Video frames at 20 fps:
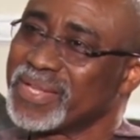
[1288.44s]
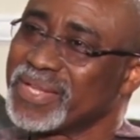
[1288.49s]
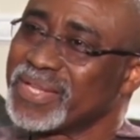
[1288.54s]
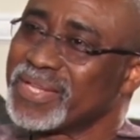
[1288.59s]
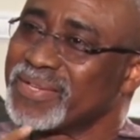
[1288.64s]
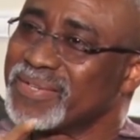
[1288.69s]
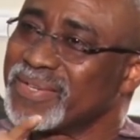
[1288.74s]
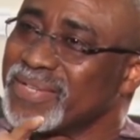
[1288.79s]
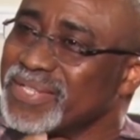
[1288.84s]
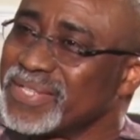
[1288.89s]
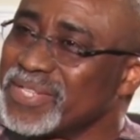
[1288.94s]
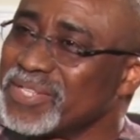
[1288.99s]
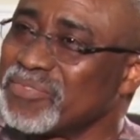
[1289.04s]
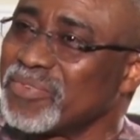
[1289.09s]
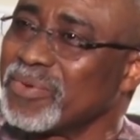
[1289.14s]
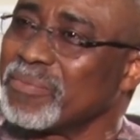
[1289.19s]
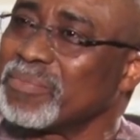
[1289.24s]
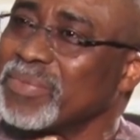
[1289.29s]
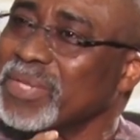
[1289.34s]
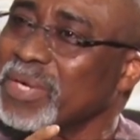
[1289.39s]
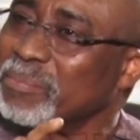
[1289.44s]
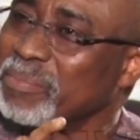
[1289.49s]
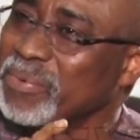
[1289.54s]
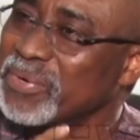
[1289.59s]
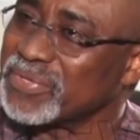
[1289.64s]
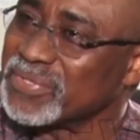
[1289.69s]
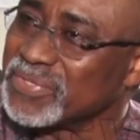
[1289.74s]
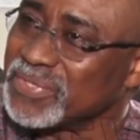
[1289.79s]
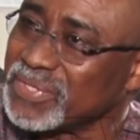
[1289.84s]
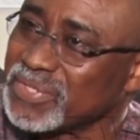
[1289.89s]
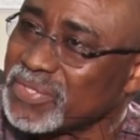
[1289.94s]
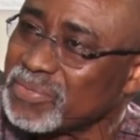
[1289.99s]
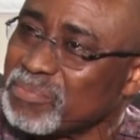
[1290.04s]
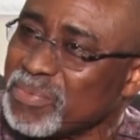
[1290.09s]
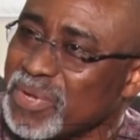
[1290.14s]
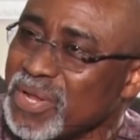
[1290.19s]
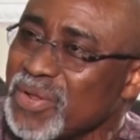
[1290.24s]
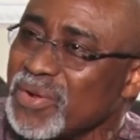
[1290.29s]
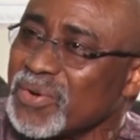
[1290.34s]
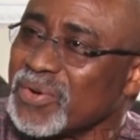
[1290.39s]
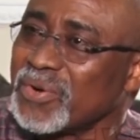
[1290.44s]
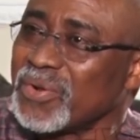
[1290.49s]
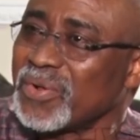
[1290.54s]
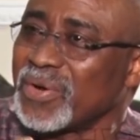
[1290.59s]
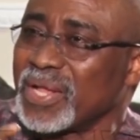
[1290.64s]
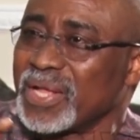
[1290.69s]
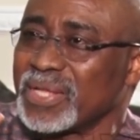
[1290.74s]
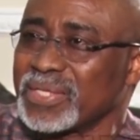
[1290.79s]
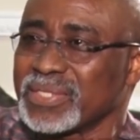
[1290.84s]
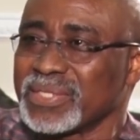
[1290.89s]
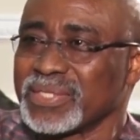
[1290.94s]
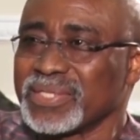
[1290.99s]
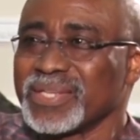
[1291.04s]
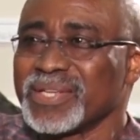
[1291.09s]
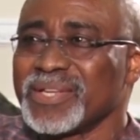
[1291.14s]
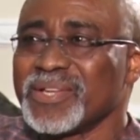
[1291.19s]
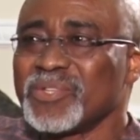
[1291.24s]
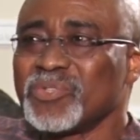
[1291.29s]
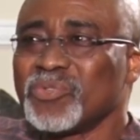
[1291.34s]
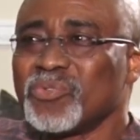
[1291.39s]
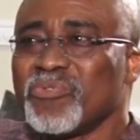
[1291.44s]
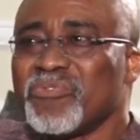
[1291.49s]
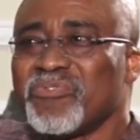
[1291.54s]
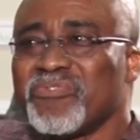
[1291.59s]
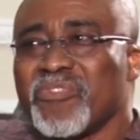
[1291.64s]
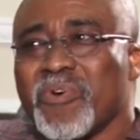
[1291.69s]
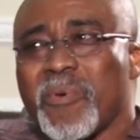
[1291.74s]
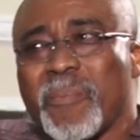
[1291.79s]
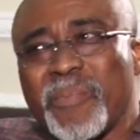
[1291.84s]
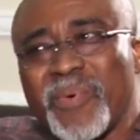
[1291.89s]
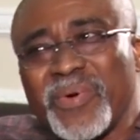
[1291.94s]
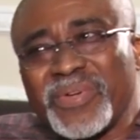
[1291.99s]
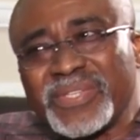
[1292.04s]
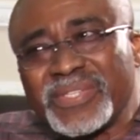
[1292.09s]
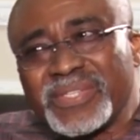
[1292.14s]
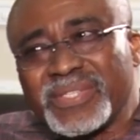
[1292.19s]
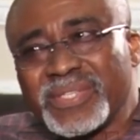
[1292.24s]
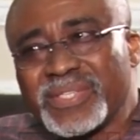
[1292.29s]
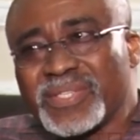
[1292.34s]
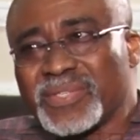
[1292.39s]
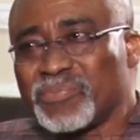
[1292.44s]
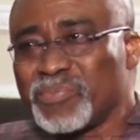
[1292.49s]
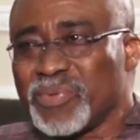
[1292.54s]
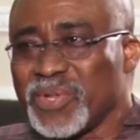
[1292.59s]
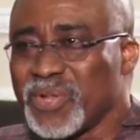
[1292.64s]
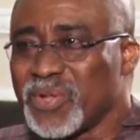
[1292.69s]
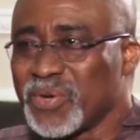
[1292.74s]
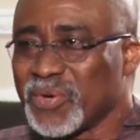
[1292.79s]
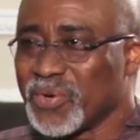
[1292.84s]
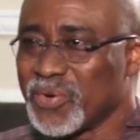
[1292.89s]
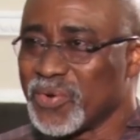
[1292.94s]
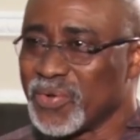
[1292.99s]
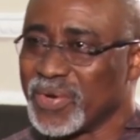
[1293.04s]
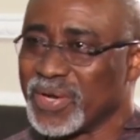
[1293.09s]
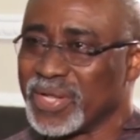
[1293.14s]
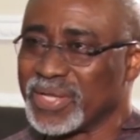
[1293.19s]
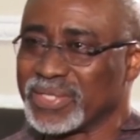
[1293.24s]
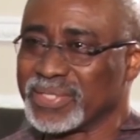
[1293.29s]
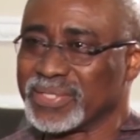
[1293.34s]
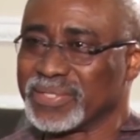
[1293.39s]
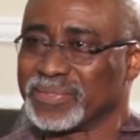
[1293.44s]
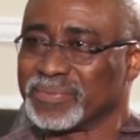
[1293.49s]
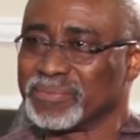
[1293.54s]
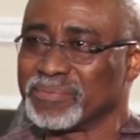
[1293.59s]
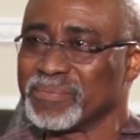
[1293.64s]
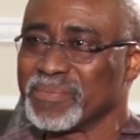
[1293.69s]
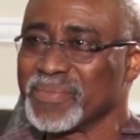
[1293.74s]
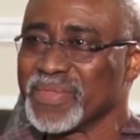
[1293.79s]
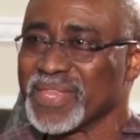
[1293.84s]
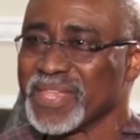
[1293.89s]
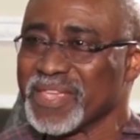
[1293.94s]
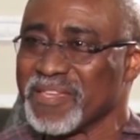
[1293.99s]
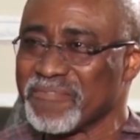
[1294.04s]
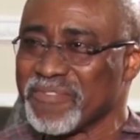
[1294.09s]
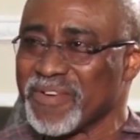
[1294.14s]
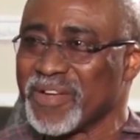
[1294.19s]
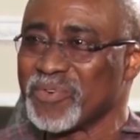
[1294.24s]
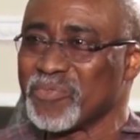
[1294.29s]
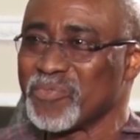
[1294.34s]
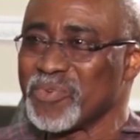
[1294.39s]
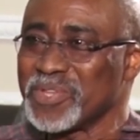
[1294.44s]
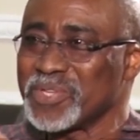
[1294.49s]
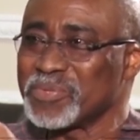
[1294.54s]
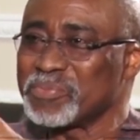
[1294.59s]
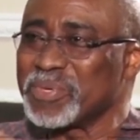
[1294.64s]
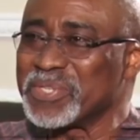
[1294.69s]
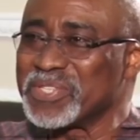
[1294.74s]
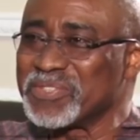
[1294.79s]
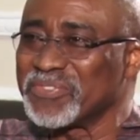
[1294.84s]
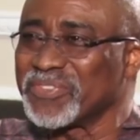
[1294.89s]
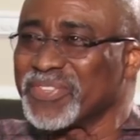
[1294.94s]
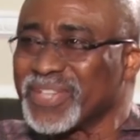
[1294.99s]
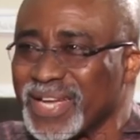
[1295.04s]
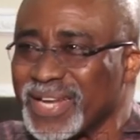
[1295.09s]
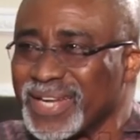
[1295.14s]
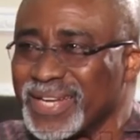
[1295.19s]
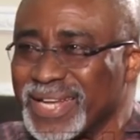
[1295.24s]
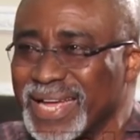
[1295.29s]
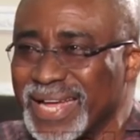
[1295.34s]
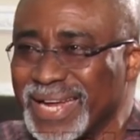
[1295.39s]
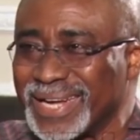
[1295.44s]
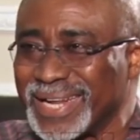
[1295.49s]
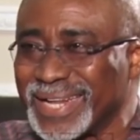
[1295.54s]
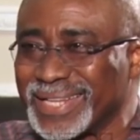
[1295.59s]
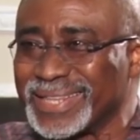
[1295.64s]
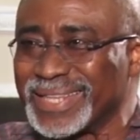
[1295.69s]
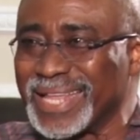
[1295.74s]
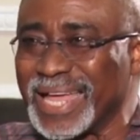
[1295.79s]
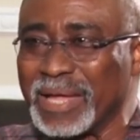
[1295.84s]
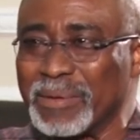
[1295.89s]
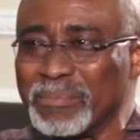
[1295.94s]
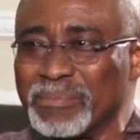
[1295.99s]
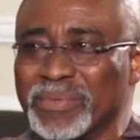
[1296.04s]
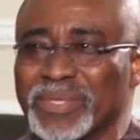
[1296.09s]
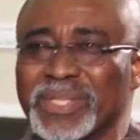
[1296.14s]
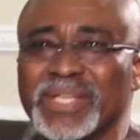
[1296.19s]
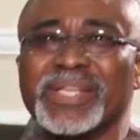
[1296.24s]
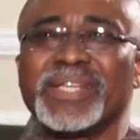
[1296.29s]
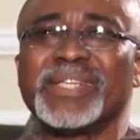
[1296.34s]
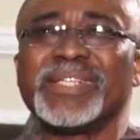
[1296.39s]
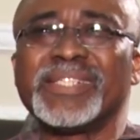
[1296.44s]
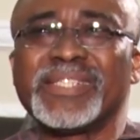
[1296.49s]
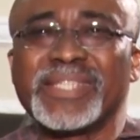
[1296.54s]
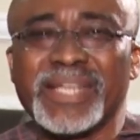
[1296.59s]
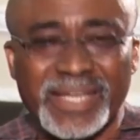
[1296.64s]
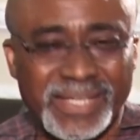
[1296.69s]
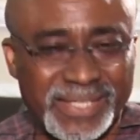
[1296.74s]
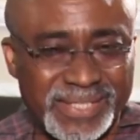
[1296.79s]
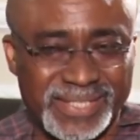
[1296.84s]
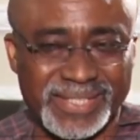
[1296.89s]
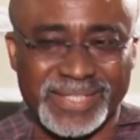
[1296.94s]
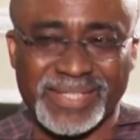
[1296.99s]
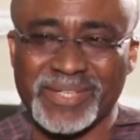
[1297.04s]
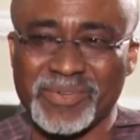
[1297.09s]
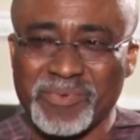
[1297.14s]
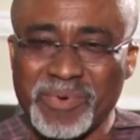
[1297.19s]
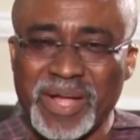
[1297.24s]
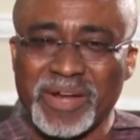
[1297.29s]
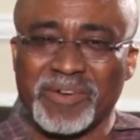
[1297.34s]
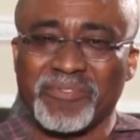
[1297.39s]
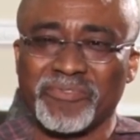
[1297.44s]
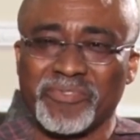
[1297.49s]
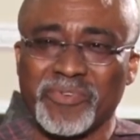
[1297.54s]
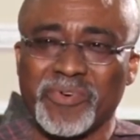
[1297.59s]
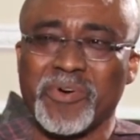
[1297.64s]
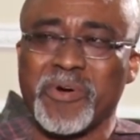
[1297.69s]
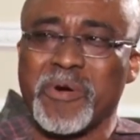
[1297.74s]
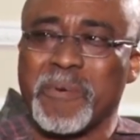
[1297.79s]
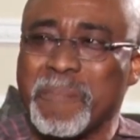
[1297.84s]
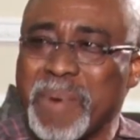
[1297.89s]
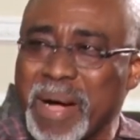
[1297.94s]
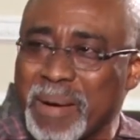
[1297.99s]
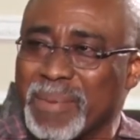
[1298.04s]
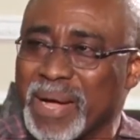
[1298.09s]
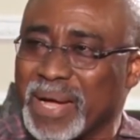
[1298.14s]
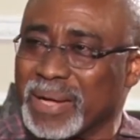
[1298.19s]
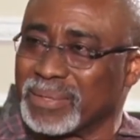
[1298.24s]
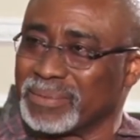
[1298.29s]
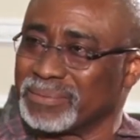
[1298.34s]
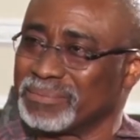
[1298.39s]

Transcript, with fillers: it ranges from $3.6 million to $4.6 million. In fact, we specifically at that time checked the one for Obama